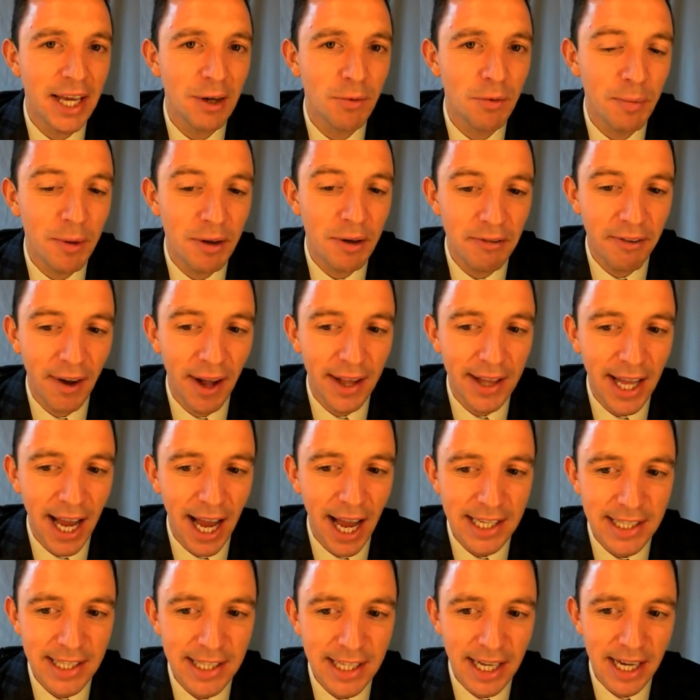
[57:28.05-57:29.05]
it would be
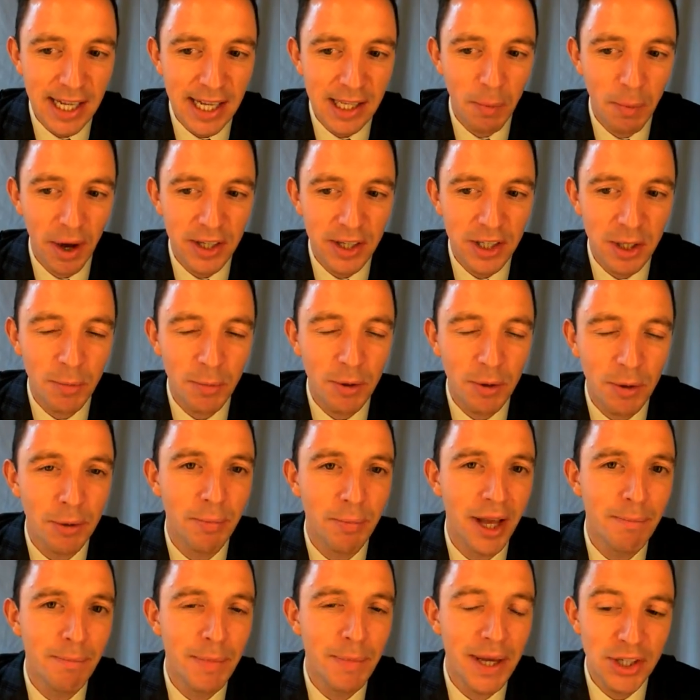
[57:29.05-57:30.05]
fantastic. It's possible
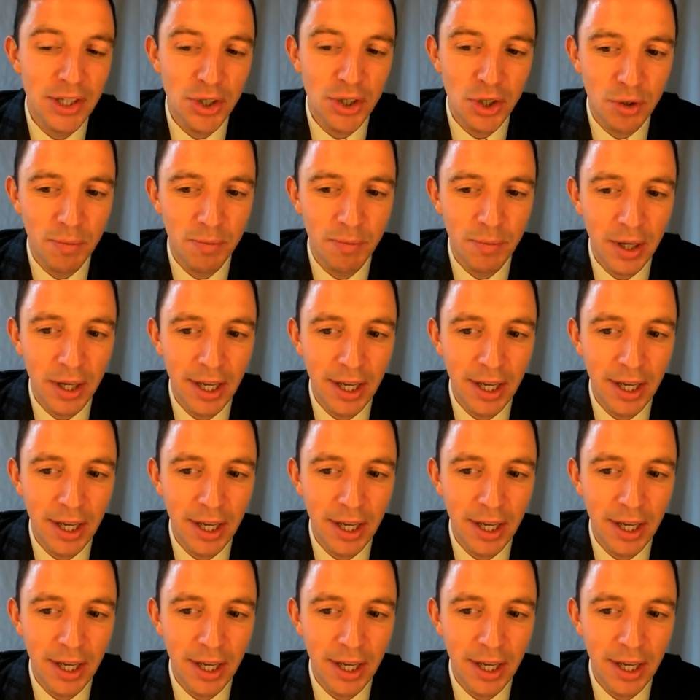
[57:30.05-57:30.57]
by Bizum